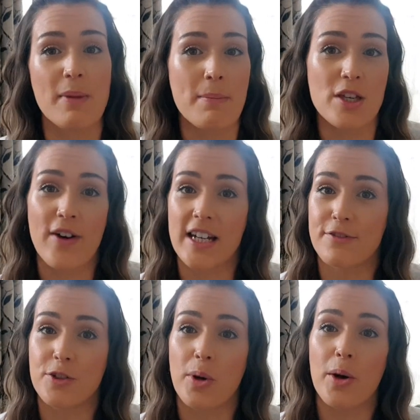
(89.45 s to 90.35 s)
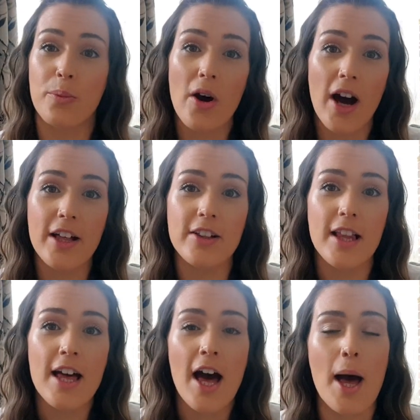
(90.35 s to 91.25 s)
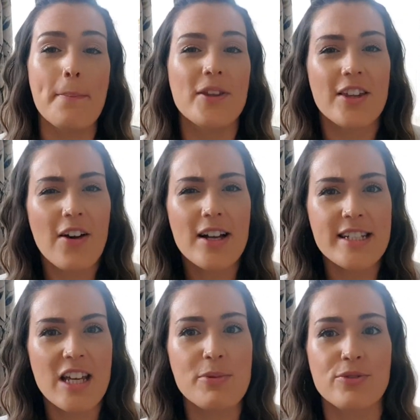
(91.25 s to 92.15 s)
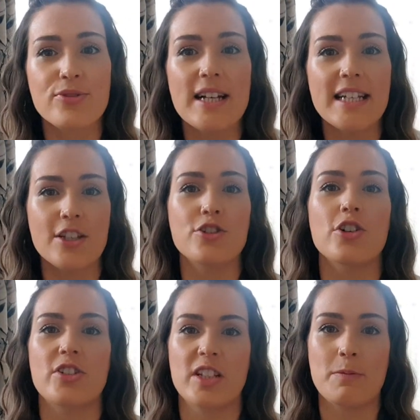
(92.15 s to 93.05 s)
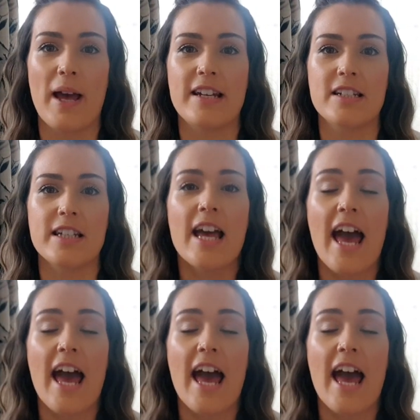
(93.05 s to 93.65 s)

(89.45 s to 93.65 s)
Maybe you've had it for quite a while, but the idea was really not to spend